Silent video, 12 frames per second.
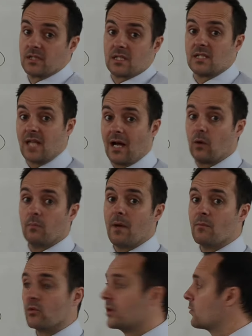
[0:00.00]
This is how
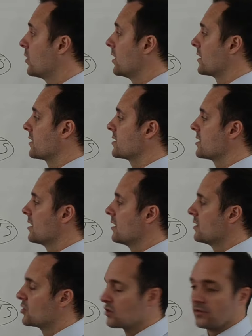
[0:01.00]
memory works.
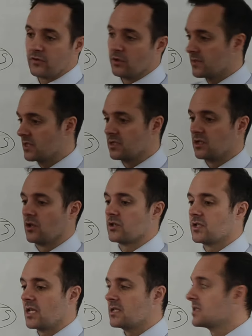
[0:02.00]
Stuff comes into your
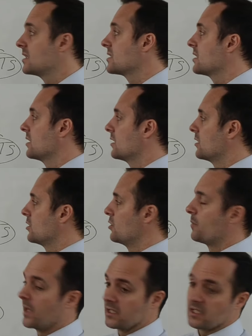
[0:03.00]
senses, you
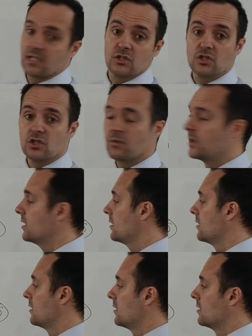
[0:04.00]
pay attention to
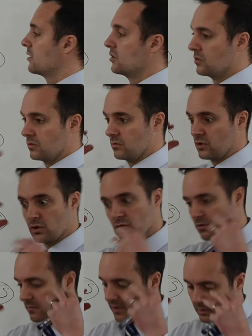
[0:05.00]
it, you do
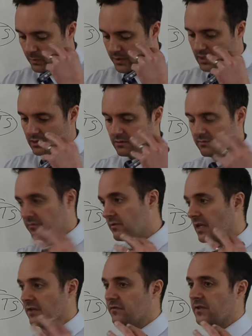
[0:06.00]
something with it, you
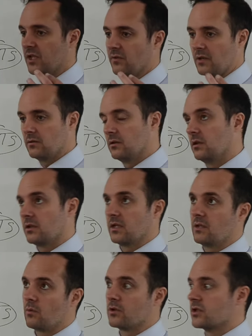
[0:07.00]
kind of figure out,
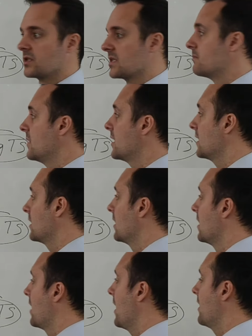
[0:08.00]
okay, what does this
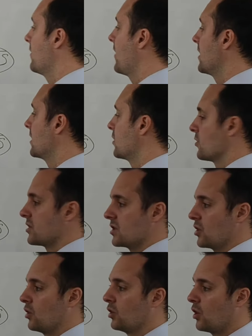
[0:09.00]
mean? And then it goes into
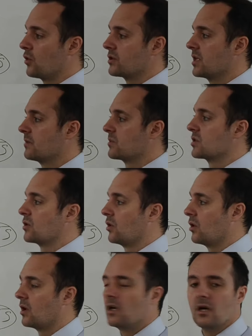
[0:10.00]
your long-term
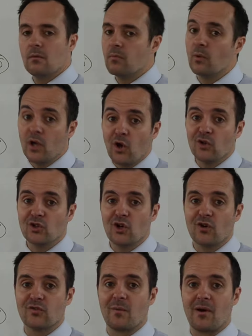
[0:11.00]
store. But we all
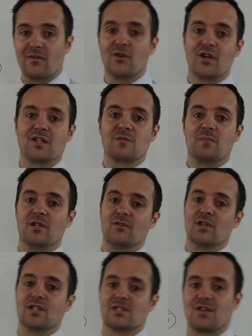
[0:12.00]
know from our own
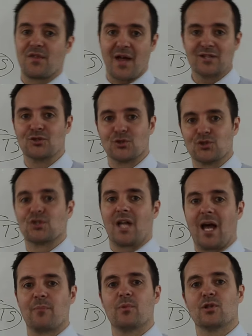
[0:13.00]
experience that that doesn't
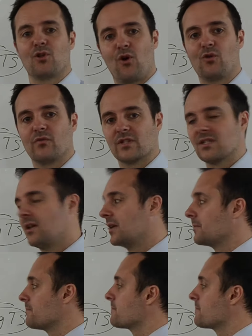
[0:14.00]
happen all the time.